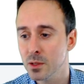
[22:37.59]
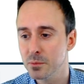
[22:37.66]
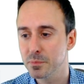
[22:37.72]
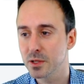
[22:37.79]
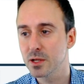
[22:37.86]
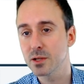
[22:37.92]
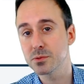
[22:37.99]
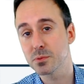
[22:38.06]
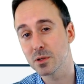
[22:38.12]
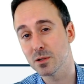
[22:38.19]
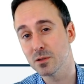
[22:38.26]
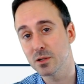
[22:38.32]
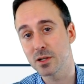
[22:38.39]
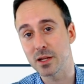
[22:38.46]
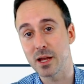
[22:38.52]
Because we're going to
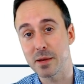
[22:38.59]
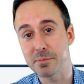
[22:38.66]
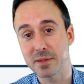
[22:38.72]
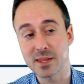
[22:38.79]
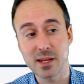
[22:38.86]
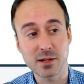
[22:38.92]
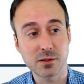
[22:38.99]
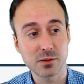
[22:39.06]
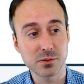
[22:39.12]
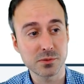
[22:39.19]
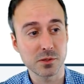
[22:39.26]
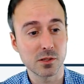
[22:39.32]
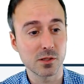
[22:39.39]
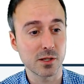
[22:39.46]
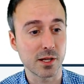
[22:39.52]
look at hypotheticals, we're
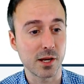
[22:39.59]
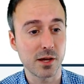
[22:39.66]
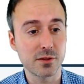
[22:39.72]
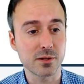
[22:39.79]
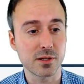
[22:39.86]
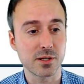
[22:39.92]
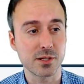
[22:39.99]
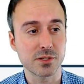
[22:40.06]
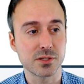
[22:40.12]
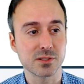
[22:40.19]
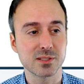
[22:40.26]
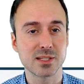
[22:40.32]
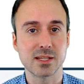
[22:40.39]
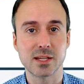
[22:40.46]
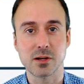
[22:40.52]
going to look at other conditionals,
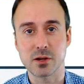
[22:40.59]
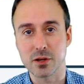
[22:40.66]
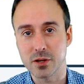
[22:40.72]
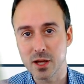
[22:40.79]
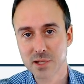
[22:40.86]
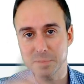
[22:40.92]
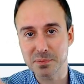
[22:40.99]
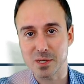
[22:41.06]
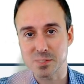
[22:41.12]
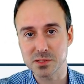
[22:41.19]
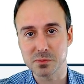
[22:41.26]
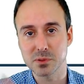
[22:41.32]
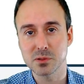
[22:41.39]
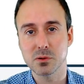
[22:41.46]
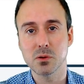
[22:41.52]
and they are not
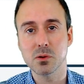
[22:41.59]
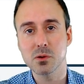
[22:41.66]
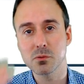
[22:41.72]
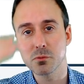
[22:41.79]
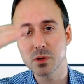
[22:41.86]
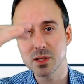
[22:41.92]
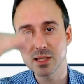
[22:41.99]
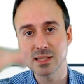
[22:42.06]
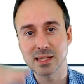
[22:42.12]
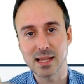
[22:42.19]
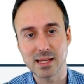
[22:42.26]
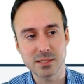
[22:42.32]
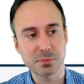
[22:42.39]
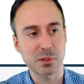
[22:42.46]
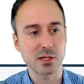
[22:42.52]
possible or really
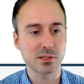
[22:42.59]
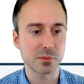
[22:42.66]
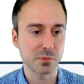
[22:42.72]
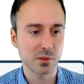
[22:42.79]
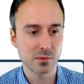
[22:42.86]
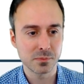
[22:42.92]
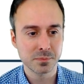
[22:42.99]
less possible